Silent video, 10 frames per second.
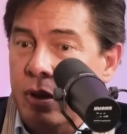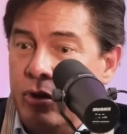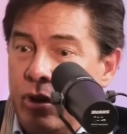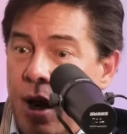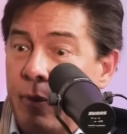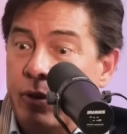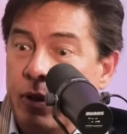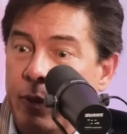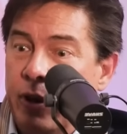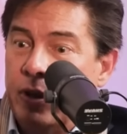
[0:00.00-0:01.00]
the
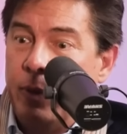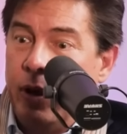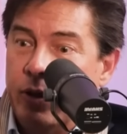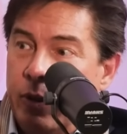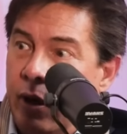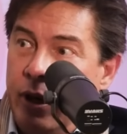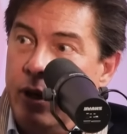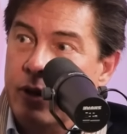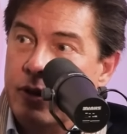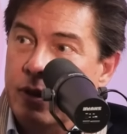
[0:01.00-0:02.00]
geometry we experience with our
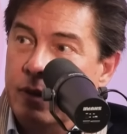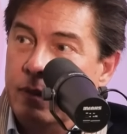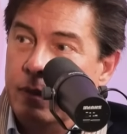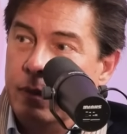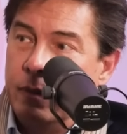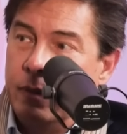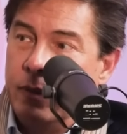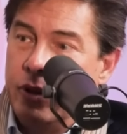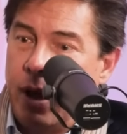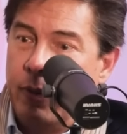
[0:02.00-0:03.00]
ears.
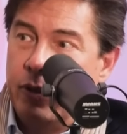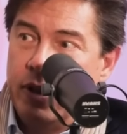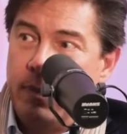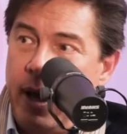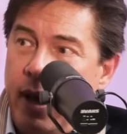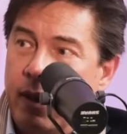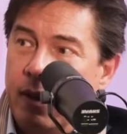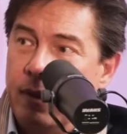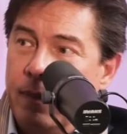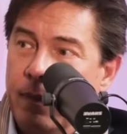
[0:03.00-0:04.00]
And geometry is
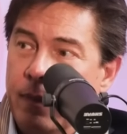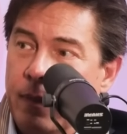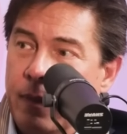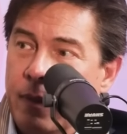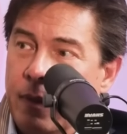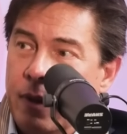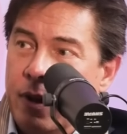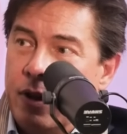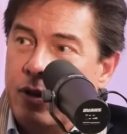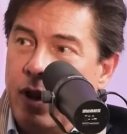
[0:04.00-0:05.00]
math.
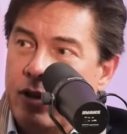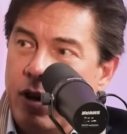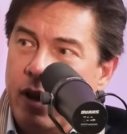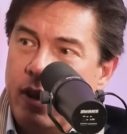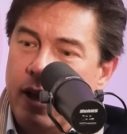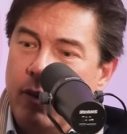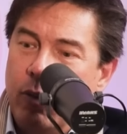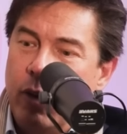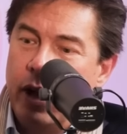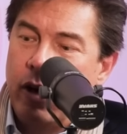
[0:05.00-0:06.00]
So I started
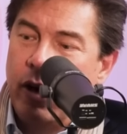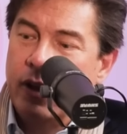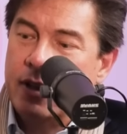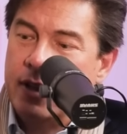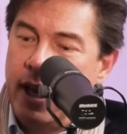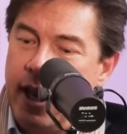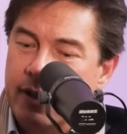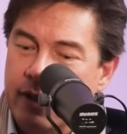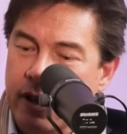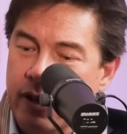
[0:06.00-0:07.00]
thinking, what are the
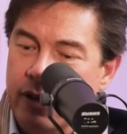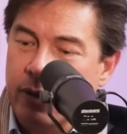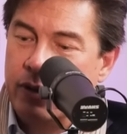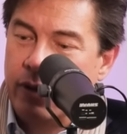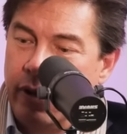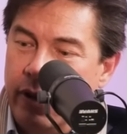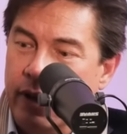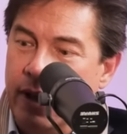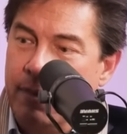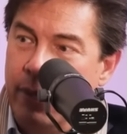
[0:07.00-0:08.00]
states that induce
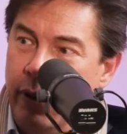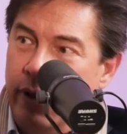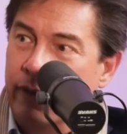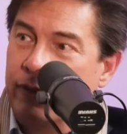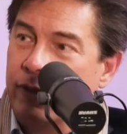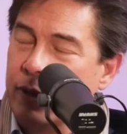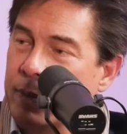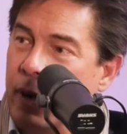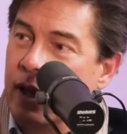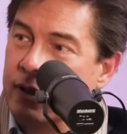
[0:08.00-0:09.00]
certain emotive
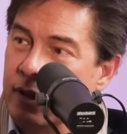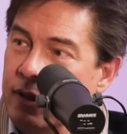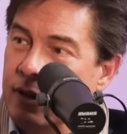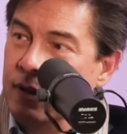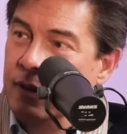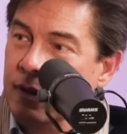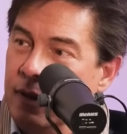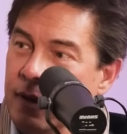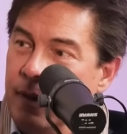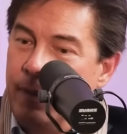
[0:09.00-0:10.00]
responses?
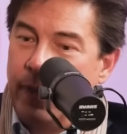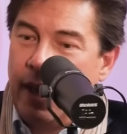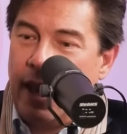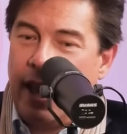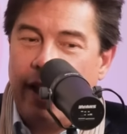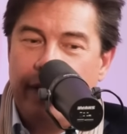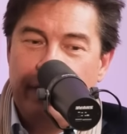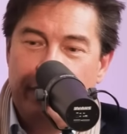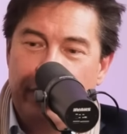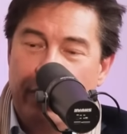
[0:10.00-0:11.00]

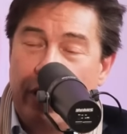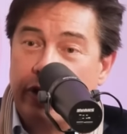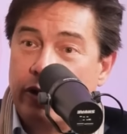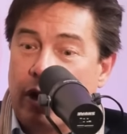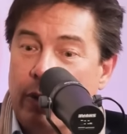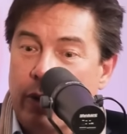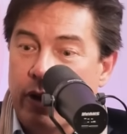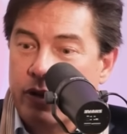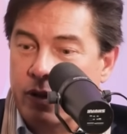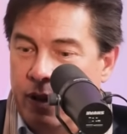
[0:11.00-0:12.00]
And when you watch Star
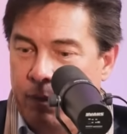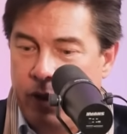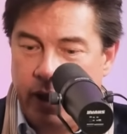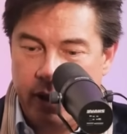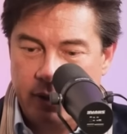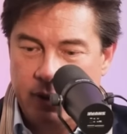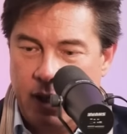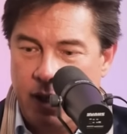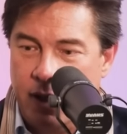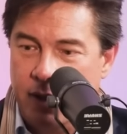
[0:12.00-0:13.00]
Wars, they play the
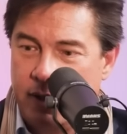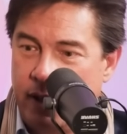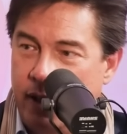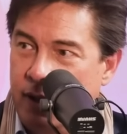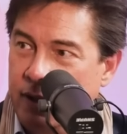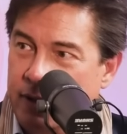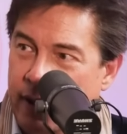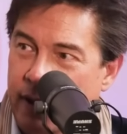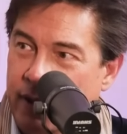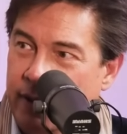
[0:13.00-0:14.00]
dun, dun,
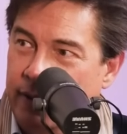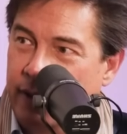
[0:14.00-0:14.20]
dun,